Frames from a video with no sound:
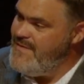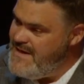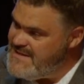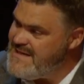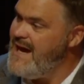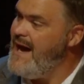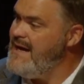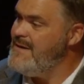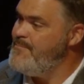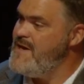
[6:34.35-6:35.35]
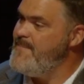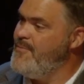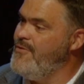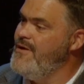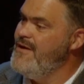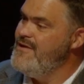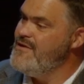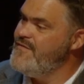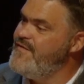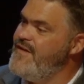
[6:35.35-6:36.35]
these kind of people,
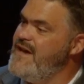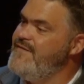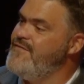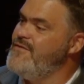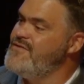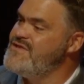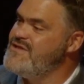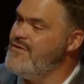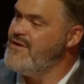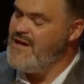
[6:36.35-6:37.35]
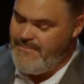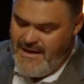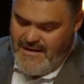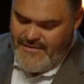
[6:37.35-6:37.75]
your favor shall come.